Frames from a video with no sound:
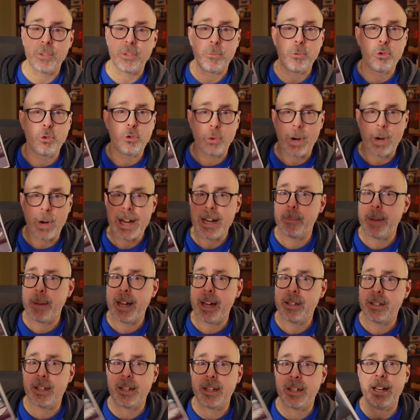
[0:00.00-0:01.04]
There's some great
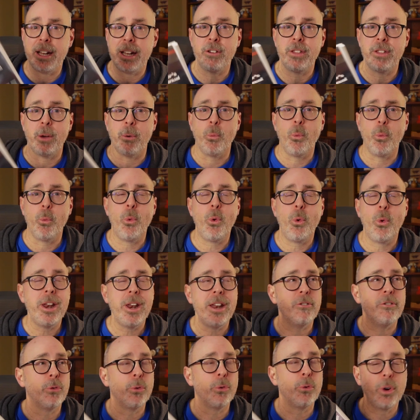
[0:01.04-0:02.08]
commands in here that
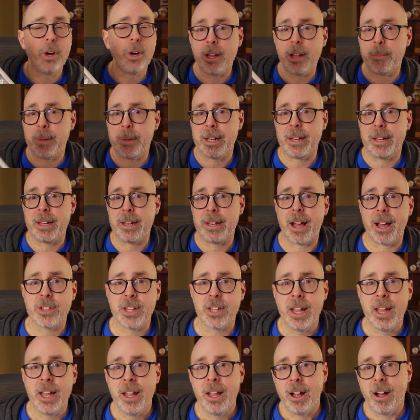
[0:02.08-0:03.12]
would have really been
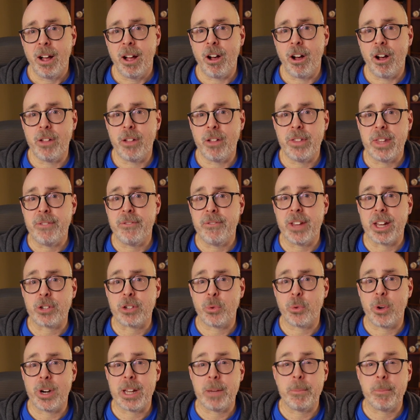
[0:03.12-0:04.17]
nice on the
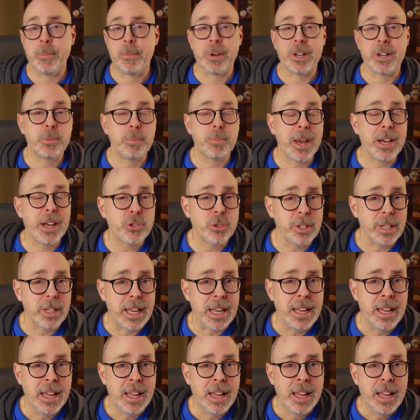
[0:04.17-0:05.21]
VIC-20, but
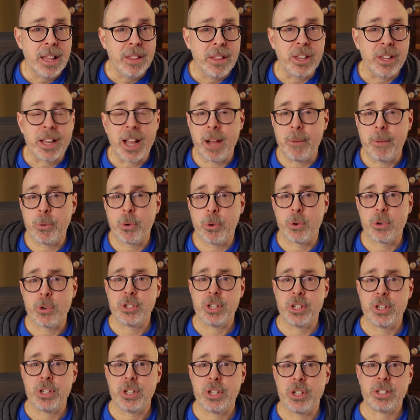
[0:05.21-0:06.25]
especially the
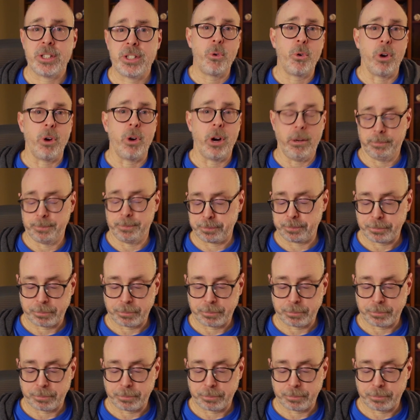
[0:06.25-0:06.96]
Commodore 64.